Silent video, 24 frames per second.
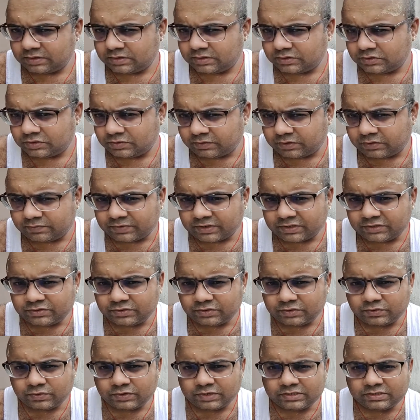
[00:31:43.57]
So what one should
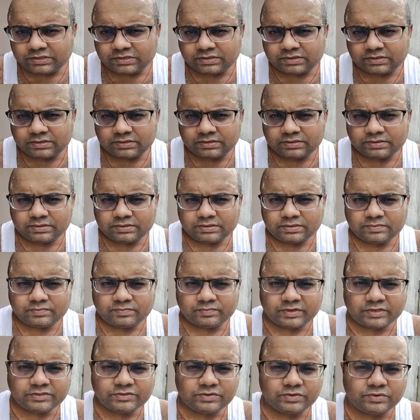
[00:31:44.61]
do is,
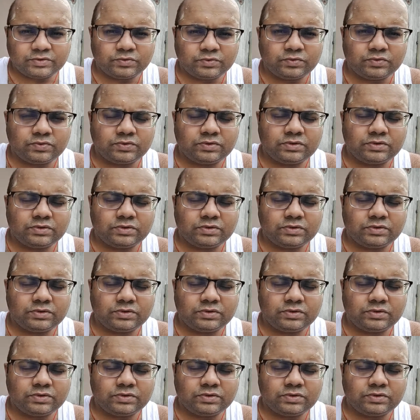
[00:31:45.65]
one should do